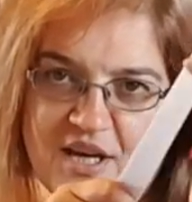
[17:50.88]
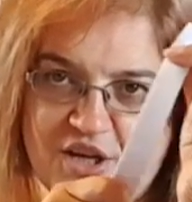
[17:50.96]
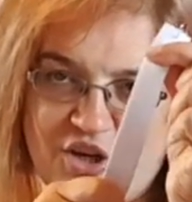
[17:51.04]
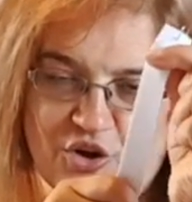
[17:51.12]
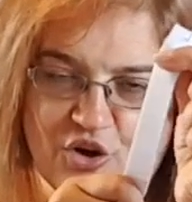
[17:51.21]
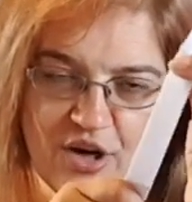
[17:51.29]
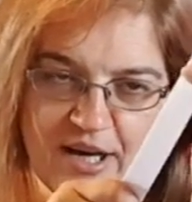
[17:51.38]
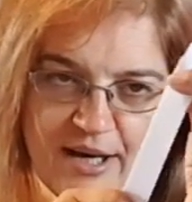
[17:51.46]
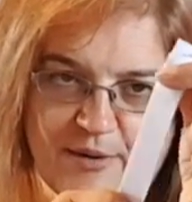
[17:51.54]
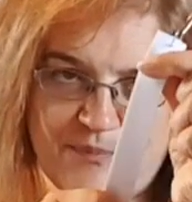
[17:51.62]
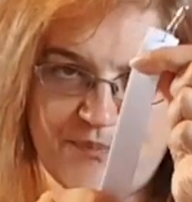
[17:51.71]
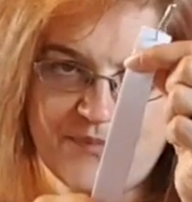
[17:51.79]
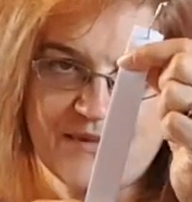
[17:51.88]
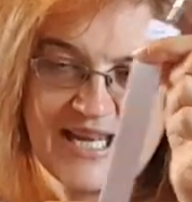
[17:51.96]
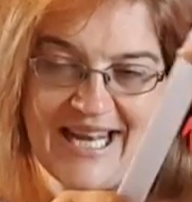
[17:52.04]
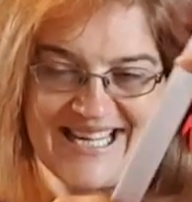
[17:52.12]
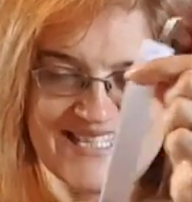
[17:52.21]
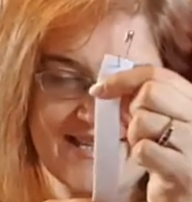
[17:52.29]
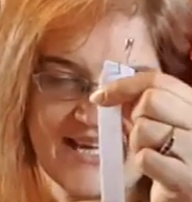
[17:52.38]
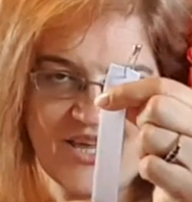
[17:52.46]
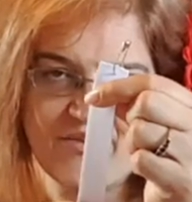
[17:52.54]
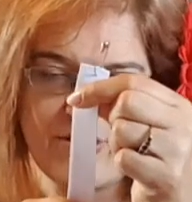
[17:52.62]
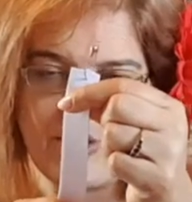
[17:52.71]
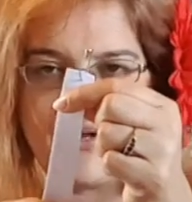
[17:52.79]
your elastic
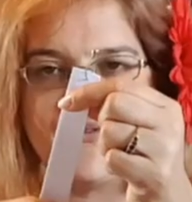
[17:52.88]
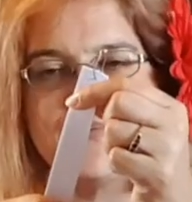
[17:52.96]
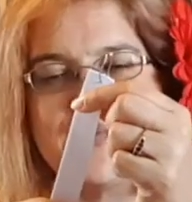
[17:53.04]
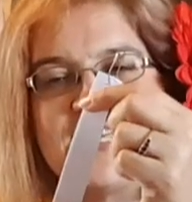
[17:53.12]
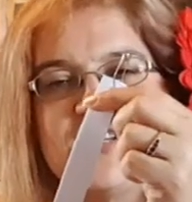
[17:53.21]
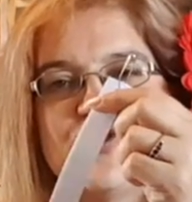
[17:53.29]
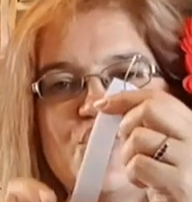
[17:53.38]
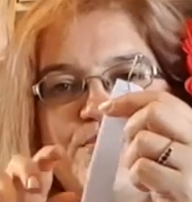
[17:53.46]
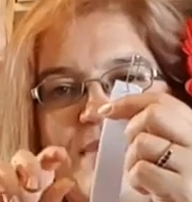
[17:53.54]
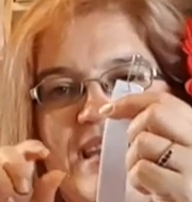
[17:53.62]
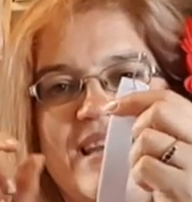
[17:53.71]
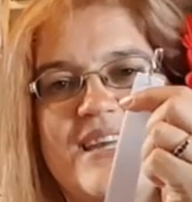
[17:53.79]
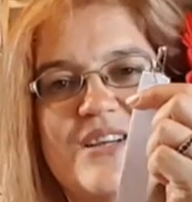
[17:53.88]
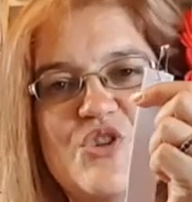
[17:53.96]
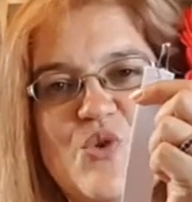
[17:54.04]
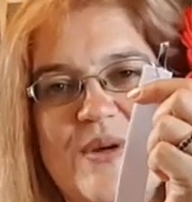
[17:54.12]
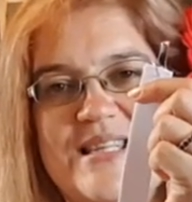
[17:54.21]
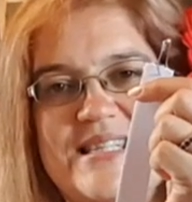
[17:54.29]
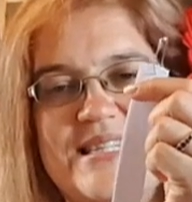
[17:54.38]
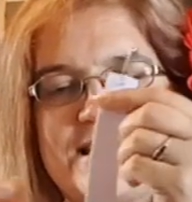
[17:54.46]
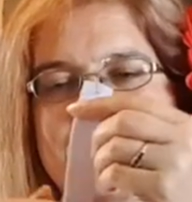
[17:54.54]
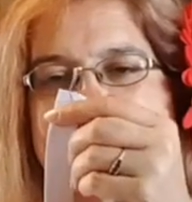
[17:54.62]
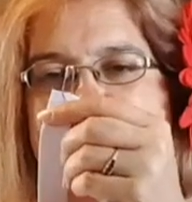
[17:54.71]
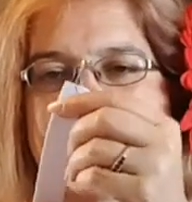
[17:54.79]
through. If you make it too big, it can twist
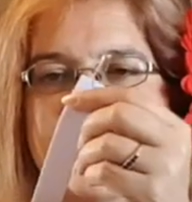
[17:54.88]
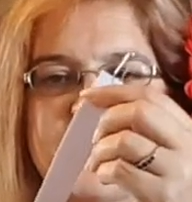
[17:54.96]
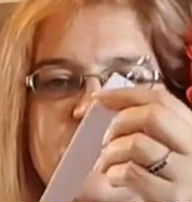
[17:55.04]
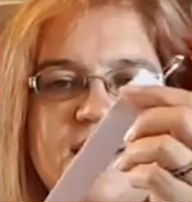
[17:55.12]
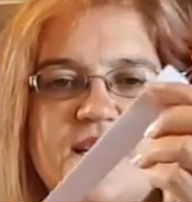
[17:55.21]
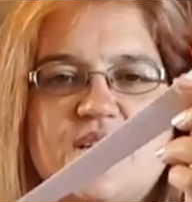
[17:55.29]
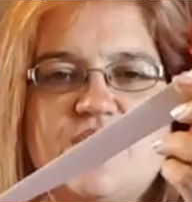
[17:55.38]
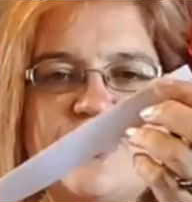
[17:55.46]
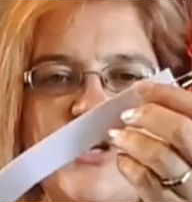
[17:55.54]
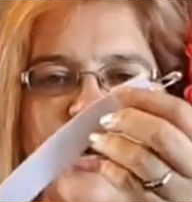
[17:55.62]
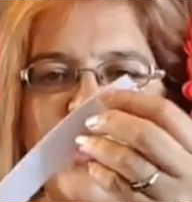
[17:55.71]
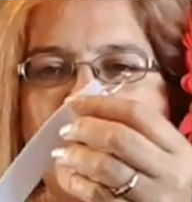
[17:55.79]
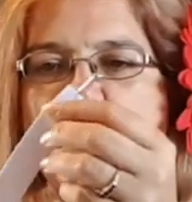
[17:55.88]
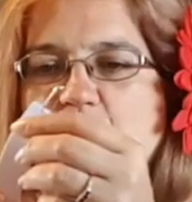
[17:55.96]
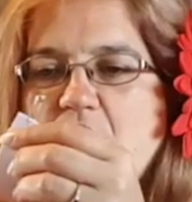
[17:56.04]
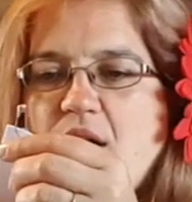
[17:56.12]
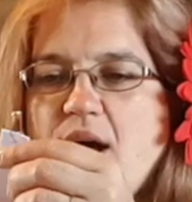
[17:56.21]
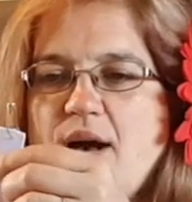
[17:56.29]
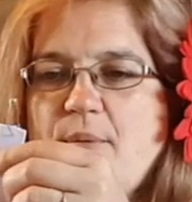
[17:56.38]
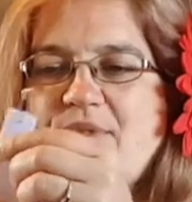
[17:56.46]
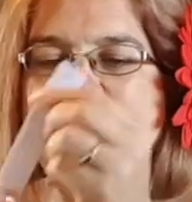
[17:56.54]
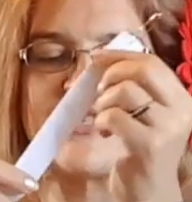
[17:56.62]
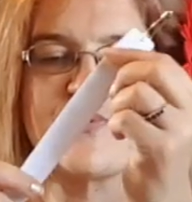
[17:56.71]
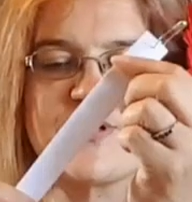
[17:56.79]
inside. So
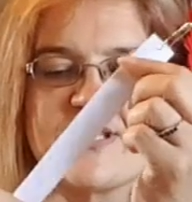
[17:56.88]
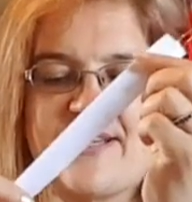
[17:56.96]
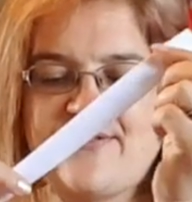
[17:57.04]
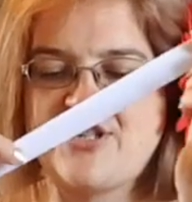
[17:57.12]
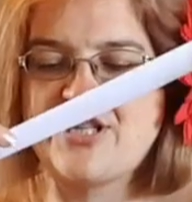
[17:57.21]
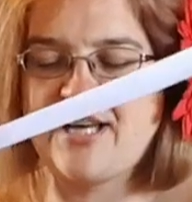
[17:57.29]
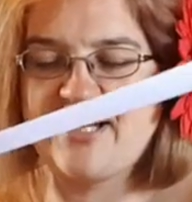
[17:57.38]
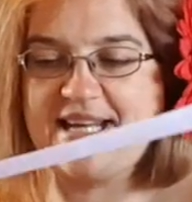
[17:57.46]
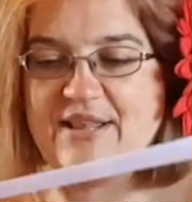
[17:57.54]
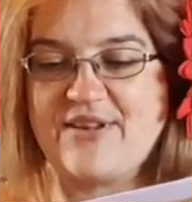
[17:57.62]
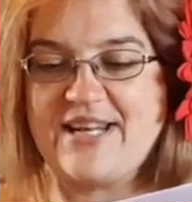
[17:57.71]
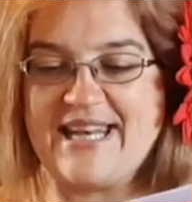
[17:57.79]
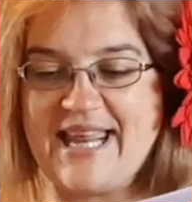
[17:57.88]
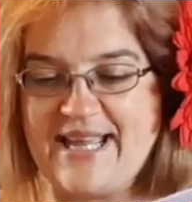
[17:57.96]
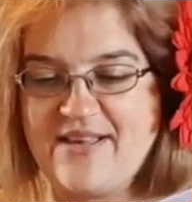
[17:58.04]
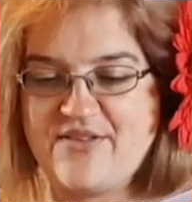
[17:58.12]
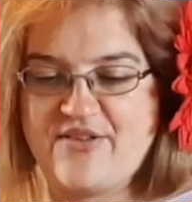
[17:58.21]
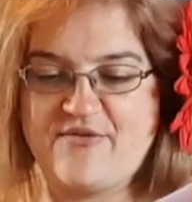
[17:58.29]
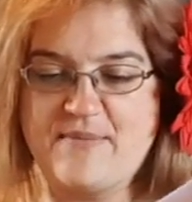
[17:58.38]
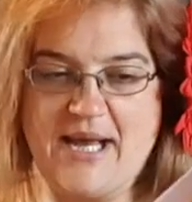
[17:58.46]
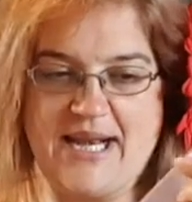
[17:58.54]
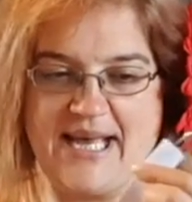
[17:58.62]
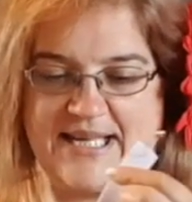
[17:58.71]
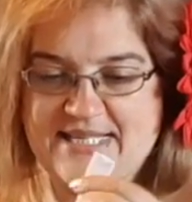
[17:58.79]
that's what I've done. Now the length of my
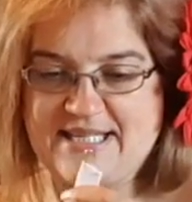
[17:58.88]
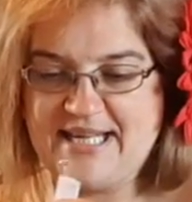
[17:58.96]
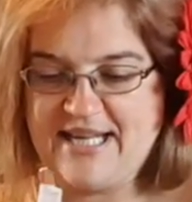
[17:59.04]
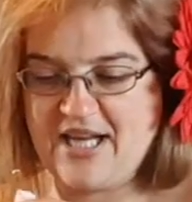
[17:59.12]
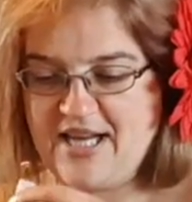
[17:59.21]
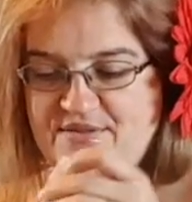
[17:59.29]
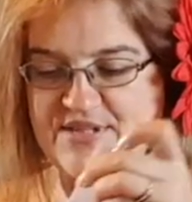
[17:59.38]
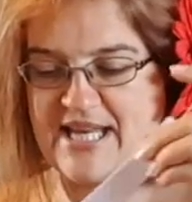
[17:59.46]
elastic, I've